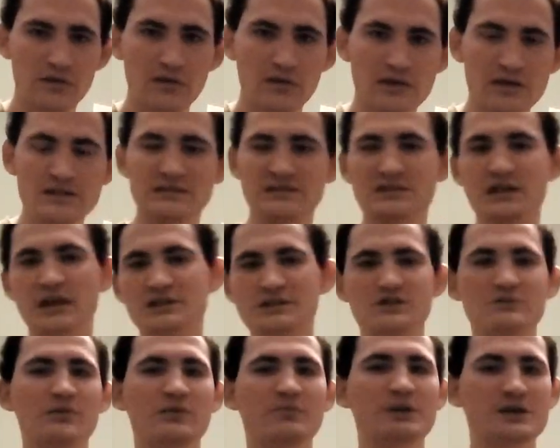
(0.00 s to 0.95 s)
instead
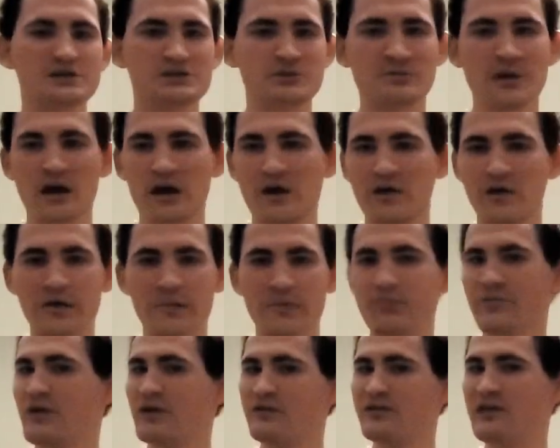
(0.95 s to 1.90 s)
to replace your battery.
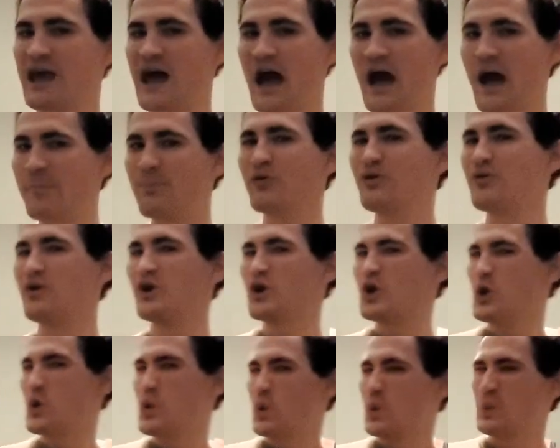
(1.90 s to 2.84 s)
See, Apple
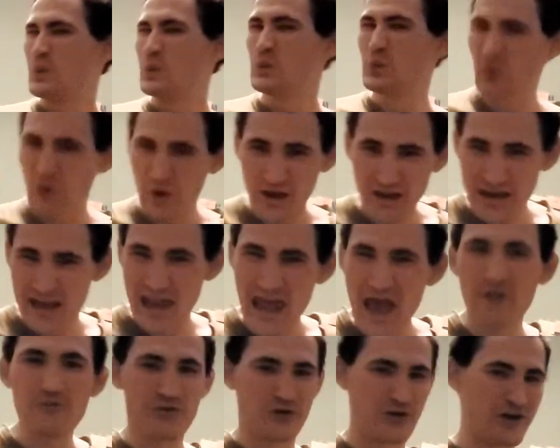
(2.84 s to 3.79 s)
wouldn't
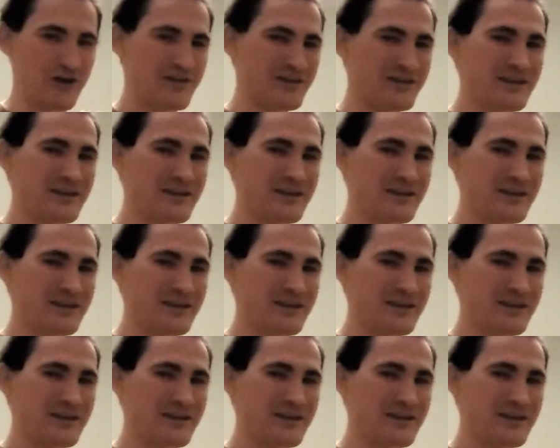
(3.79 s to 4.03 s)
ever.